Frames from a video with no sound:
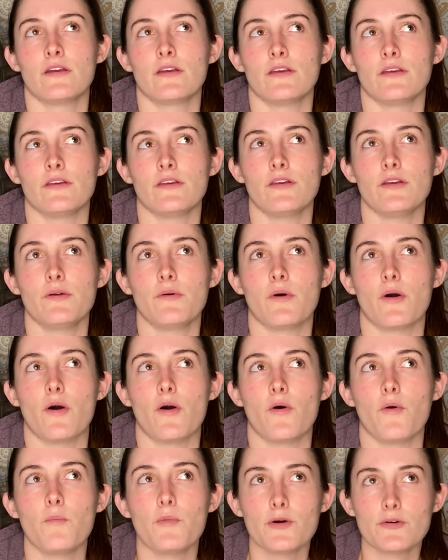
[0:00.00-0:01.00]
you
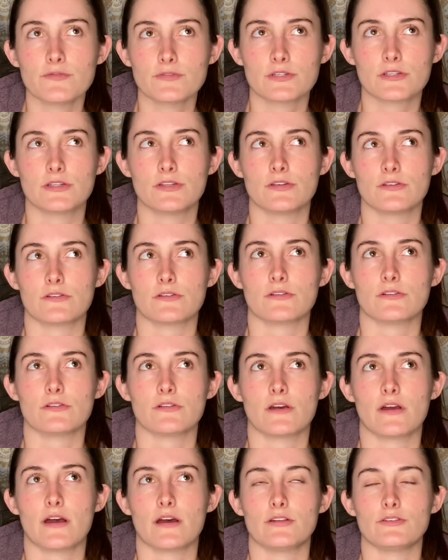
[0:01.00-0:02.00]
almost
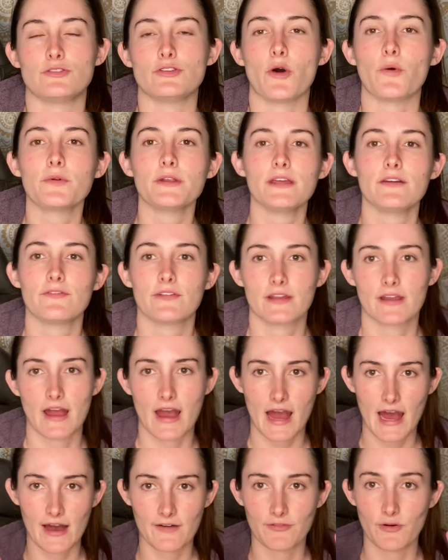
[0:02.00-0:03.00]
don't even
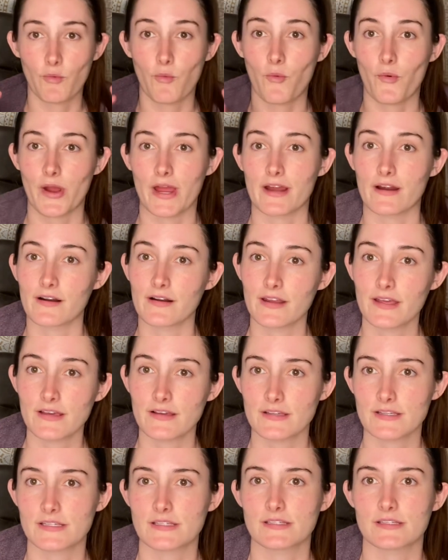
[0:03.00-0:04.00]
have
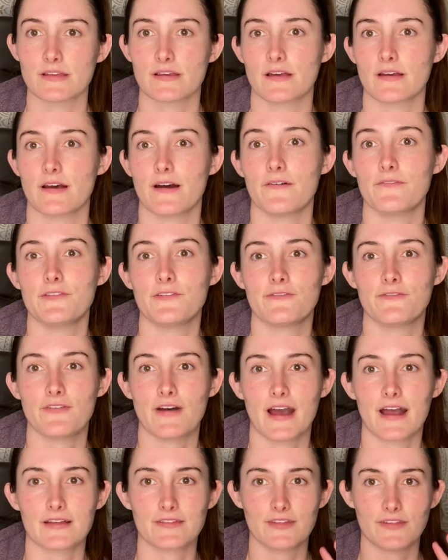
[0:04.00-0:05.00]
awareness of the
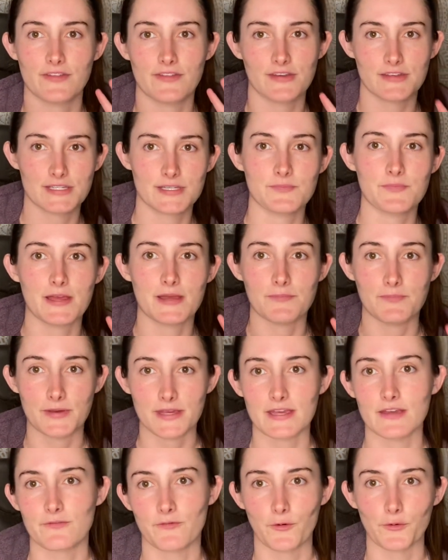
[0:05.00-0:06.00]
fact that this may
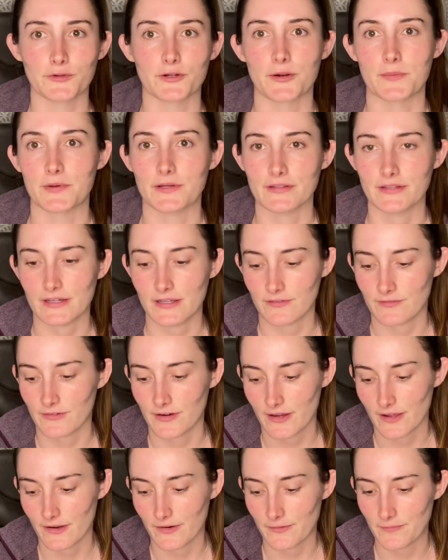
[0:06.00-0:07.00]
be a vulnerability for
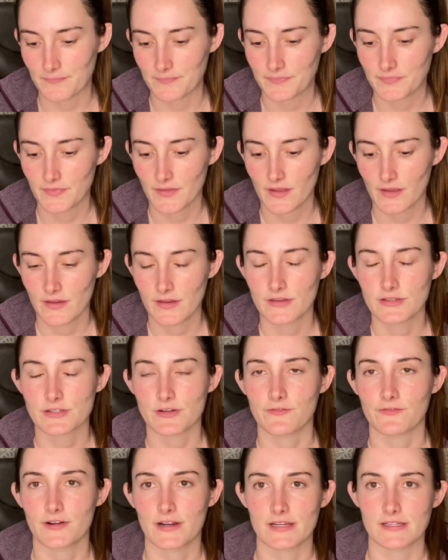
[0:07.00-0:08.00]
you. So
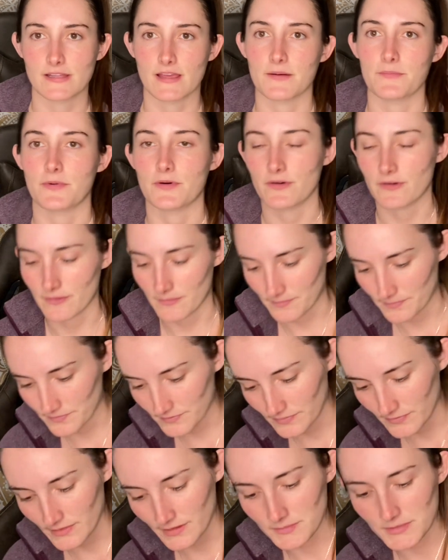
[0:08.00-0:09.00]
for example,
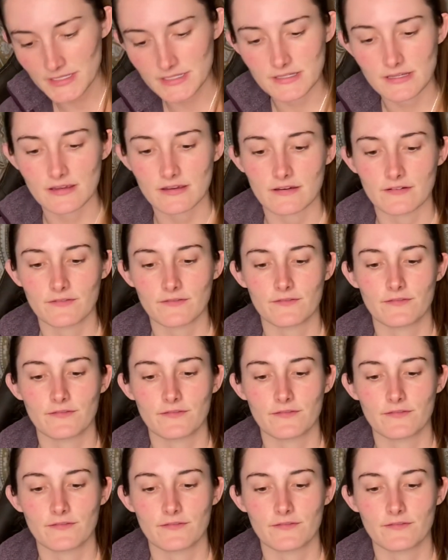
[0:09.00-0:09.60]
let me see if